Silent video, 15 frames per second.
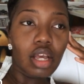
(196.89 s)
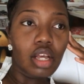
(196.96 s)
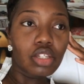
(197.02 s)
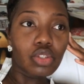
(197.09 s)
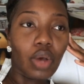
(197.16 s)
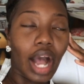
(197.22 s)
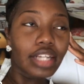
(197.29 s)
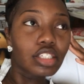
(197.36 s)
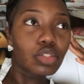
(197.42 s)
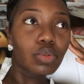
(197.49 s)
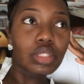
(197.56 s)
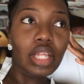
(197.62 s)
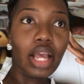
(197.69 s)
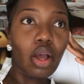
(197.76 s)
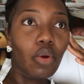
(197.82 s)
So I just
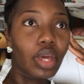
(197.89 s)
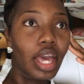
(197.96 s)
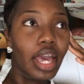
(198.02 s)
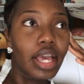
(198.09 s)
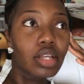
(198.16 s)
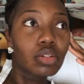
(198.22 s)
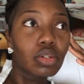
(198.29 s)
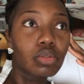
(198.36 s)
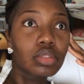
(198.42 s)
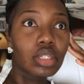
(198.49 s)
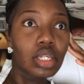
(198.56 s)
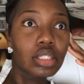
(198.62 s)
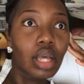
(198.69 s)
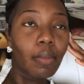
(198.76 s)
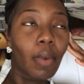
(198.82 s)
was like, okay,
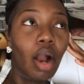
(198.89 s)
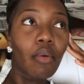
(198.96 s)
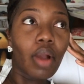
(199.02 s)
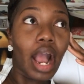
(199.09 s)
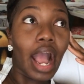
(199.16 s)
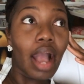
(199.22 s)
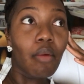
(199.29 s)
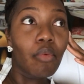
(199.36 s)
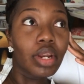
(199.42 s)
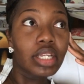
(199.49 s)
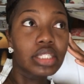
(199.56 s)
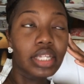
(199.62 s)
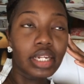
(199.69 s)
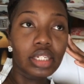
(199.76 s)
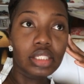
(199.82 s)
since I had already
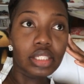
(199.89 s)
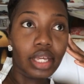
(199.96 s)
set